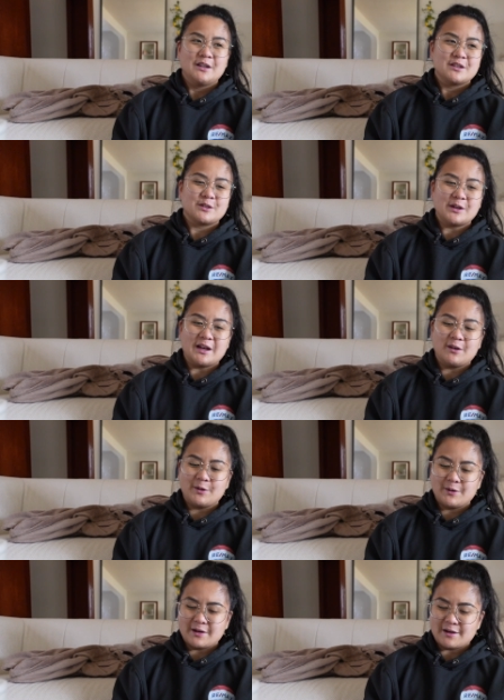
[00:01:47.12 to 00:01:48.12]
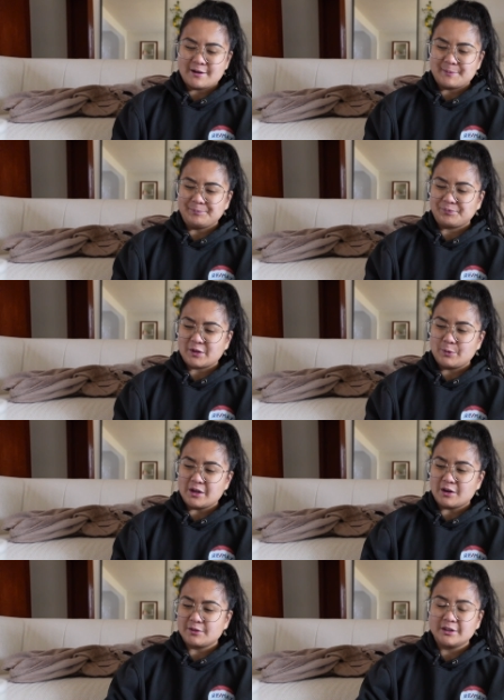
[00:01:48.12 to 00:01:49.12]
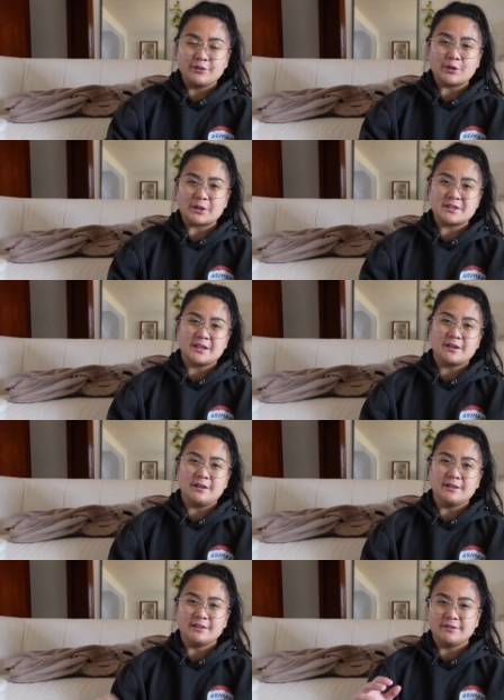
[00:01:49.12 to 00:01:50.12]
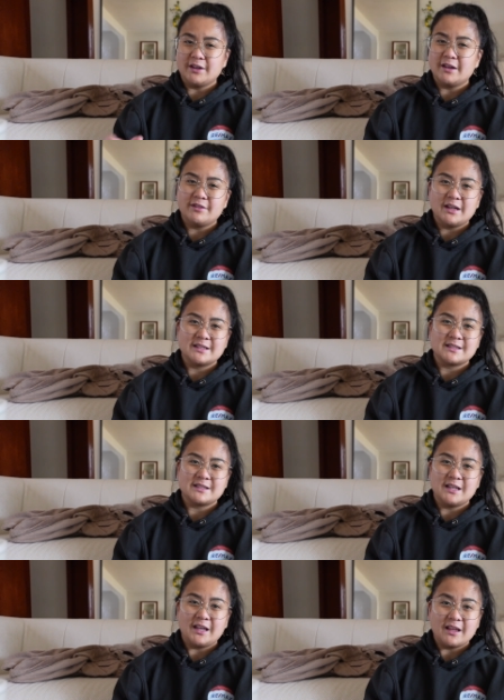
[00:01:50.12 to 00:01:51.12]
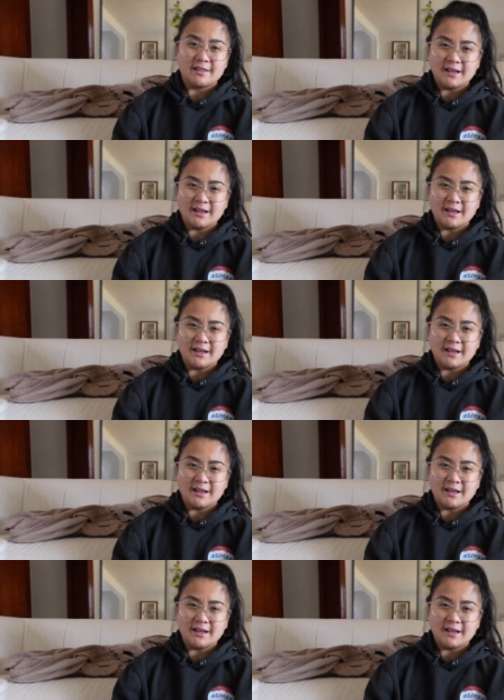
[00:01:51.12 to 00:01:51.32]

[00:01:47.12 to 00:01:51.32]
So now um, we are really focusing on the Vyvanse and taking